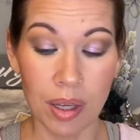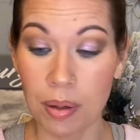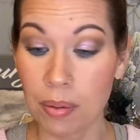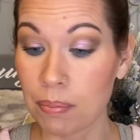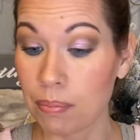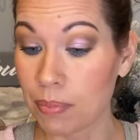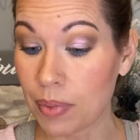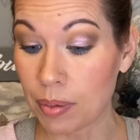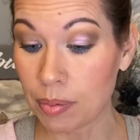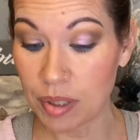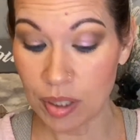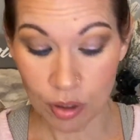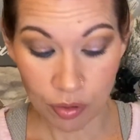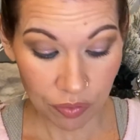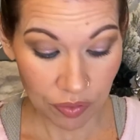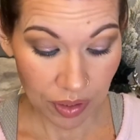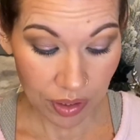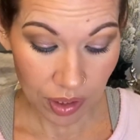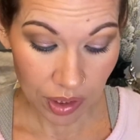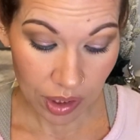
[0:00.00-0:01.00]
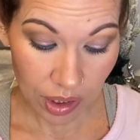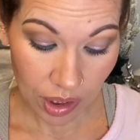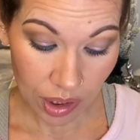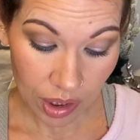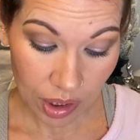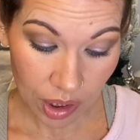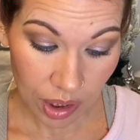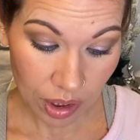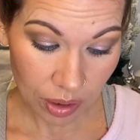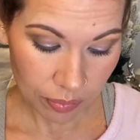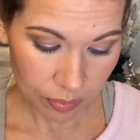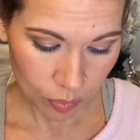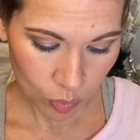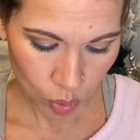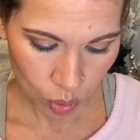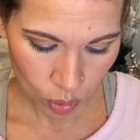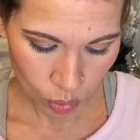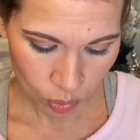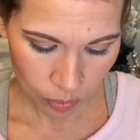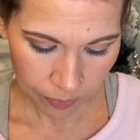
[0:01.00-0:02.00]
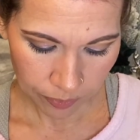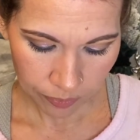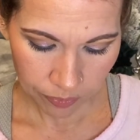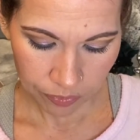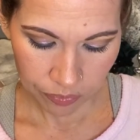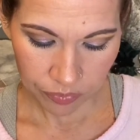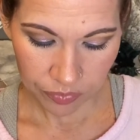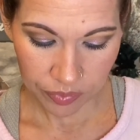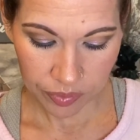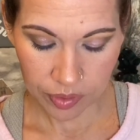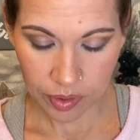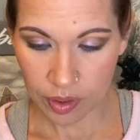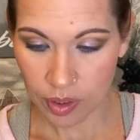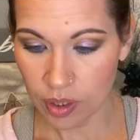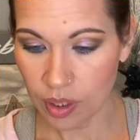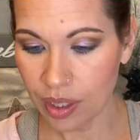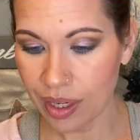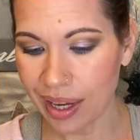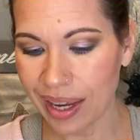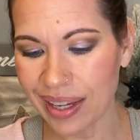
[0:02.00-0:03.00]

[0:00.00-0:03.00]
Maybe you're feeling a little, I